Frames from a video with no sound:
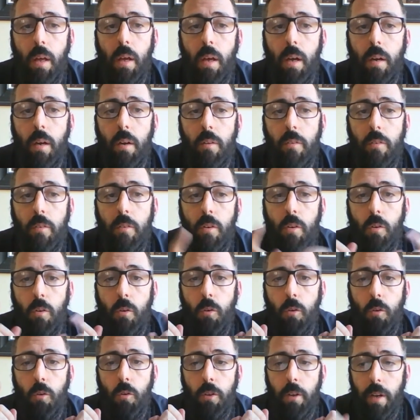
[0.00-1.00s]
And
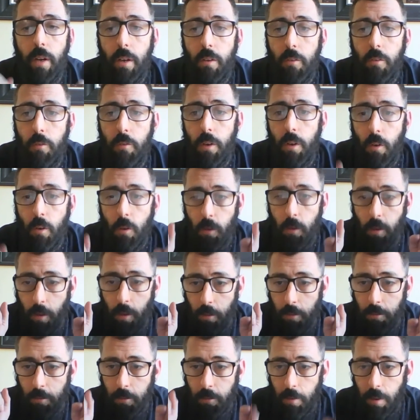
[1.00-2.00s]
until the next video, the
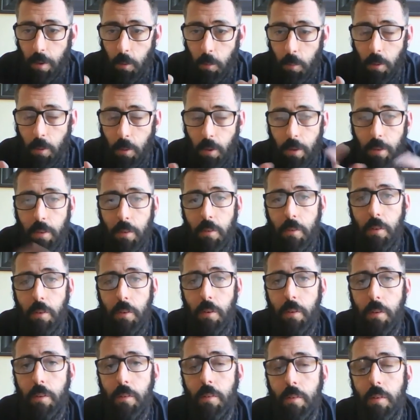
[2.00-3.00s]
final part in this
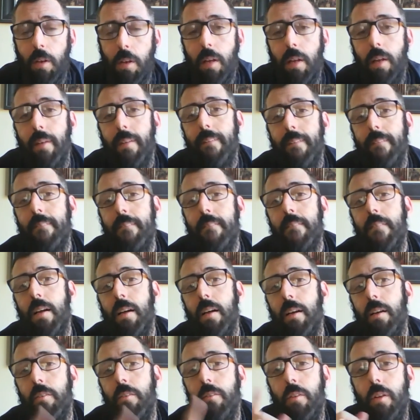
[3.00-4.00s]
series,
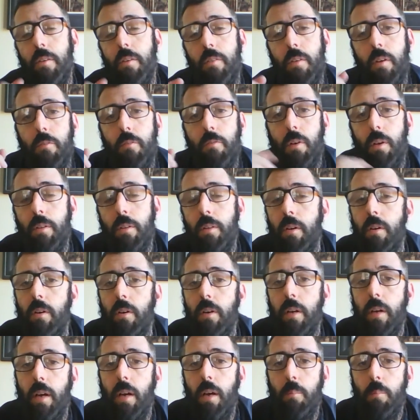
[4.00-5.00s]
stay safe out there and God